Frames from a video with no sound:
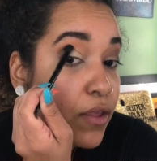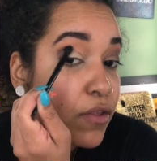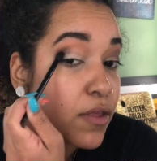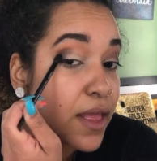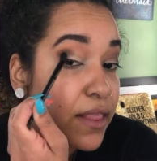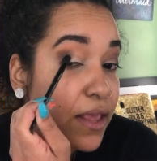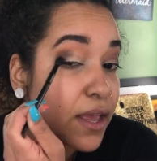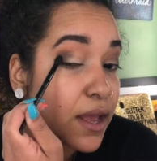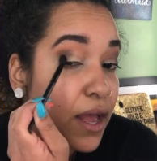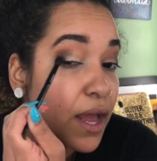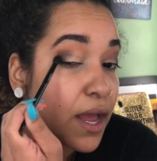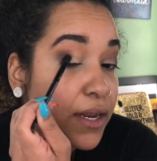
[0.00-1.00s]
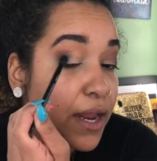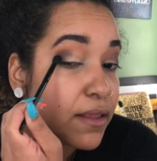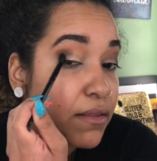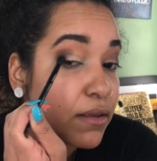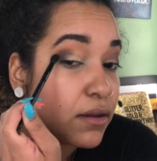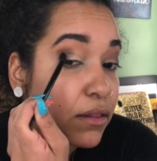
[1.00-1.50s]
So that's like a
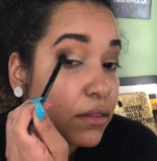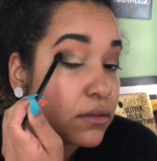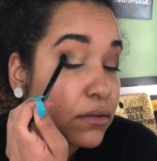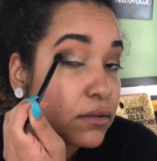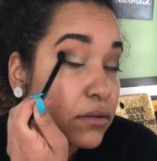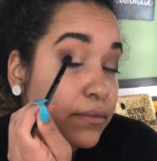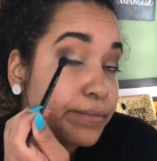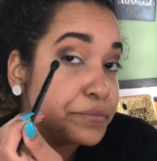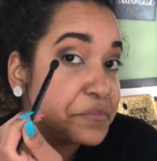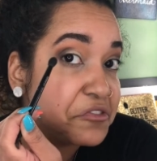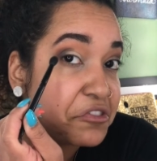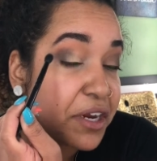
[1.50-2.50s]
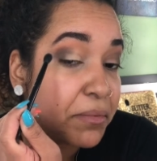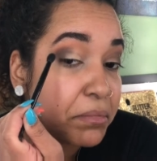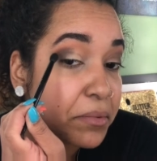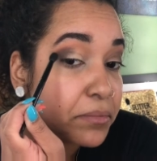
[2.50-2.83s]
nice little trip.